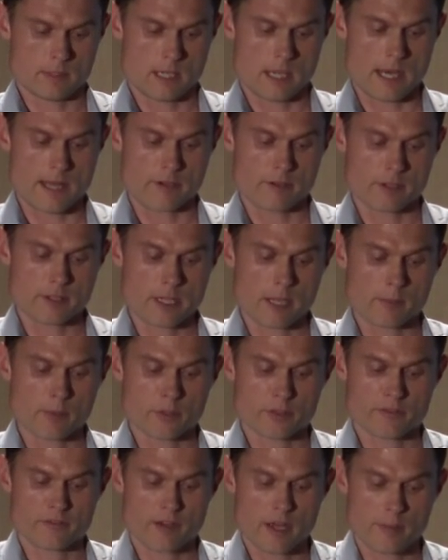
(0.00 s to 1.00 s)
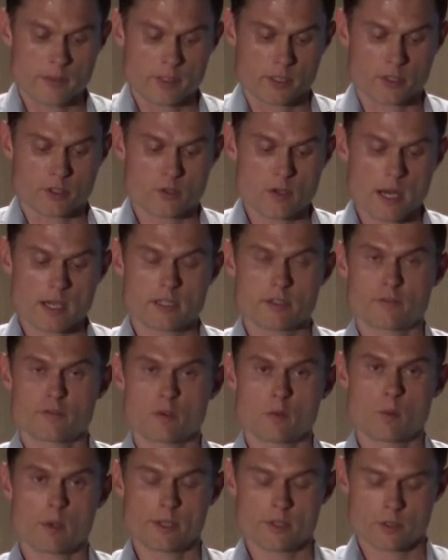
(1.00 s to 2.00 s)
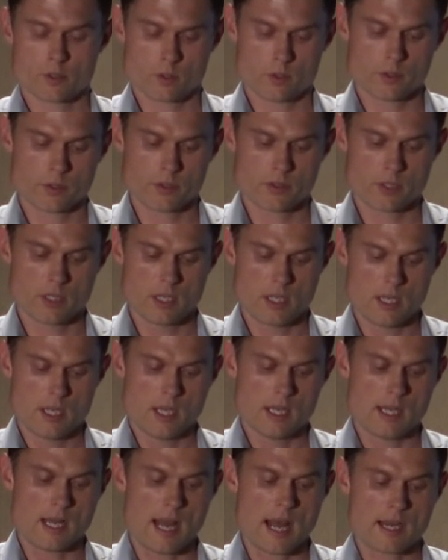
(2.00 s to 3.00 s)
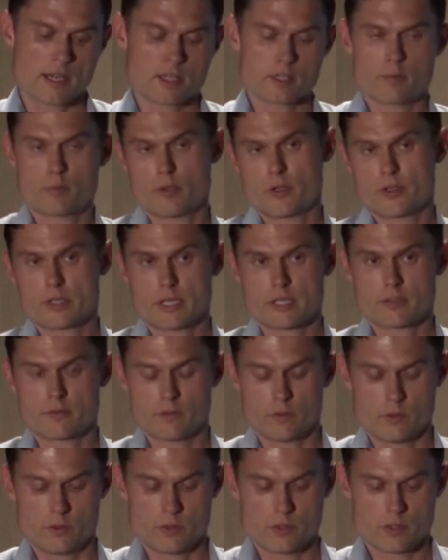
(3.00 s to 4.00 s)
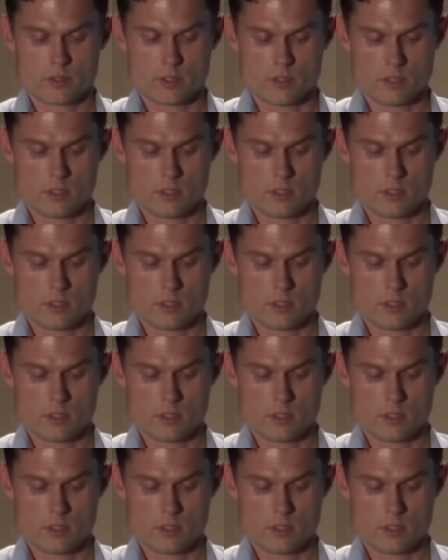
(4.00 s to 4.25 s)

Other examples of fibers extracted from one source and added to processed foods.